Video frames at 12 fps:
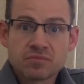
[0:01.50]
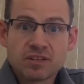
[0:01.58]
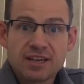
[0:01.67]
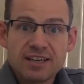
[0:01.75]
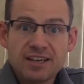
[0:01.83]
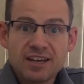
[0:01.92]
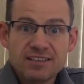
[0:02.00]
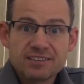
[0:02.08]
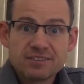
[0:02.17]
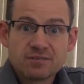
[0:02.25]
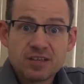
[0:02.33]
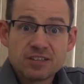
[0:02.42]
Hey guys,
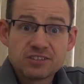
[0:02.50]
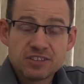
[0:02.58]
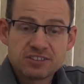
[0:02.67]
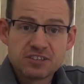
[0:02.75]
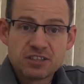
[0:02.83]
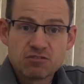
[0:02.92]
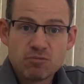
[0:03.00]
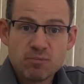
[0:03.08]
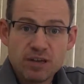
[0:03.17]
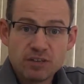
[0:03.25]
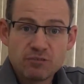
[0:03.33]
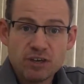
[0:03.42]
Justin here from
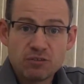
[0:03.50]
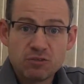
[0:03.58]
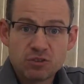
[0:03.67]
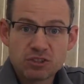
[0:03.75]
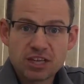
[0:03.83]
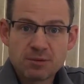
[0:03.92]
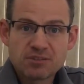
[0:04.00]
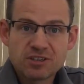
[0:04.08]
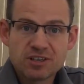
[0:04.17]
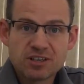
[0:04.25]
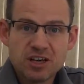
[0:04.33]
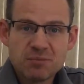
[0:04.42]

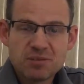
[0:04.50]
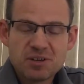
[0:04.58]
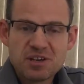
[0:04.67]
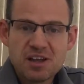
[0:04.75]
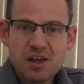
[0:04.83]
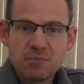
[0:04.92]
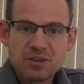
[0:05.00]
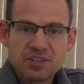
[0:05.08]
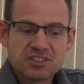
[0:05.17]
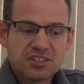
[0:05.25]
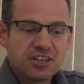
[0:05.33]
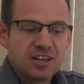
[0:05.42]
mathfilefoldergames.com. I'm here to
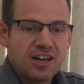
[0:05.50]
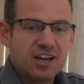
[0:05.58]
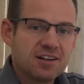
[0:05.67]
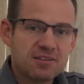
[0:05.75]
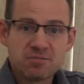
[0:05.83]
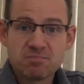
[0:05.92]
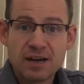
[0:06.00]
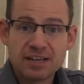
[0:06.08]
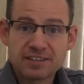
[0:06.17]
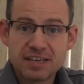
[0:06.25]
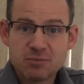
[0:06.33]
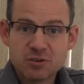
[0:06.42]
share a math
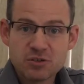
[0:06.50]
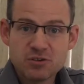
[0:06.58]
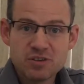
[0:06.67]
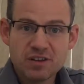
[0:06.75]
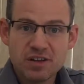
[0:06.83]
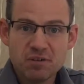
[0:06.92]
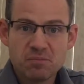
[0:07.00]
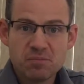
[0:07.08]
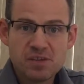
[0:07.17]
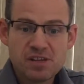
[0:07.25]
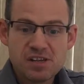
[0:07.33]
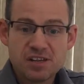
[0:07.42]
game with you,
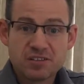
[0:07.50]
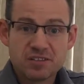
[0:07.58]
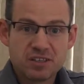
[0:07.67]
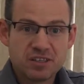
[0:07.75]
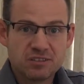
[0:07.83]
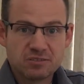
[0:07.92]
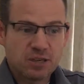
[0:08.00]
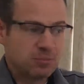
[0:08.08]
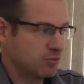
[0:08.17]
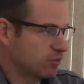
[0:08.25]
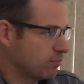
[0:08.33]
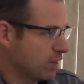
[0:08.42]
coming
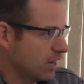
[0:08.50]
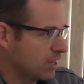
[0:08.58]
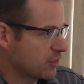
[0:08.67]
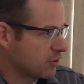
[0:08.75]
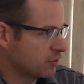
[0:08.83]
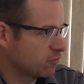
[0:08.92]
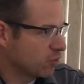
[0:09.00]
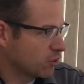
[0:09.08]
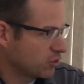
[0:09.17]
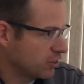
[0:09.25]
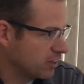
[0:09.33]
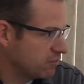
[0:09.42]
from my 3rd and 4th
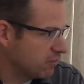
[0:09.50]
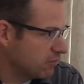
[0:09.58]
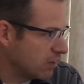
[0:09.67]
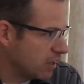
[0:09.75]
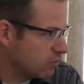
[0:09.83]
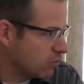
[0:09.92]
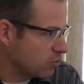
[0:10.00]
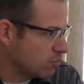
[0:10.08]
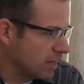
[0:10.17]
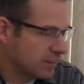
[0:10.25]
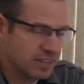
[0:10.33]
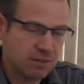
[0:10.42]
grade file folder
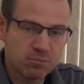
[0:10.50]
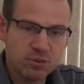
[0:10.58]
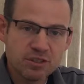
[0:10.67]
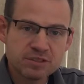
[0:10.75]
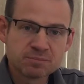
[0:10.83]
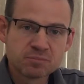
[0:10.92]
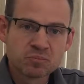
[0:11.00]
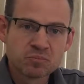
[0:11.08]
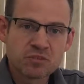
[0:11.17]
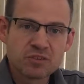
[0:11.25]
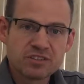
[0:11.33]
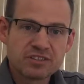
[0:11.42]
math game books.
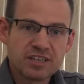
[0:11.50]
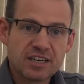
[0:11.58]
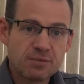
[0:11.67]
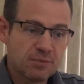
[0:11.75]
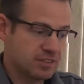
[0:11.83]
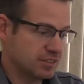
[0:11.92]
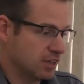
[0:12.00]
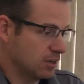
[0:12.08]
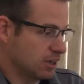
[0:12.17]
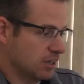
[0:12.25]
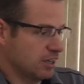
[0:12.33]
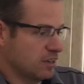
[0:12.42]
This game is
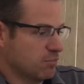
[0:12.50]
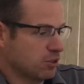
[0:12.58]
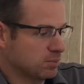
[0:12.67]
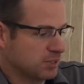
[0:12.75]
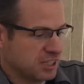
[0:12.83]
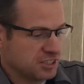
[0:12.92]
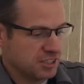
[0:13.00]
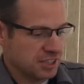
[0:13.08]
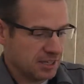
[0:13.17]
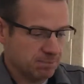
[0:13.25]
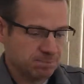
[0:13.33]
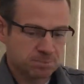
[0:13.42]
a multiplication game.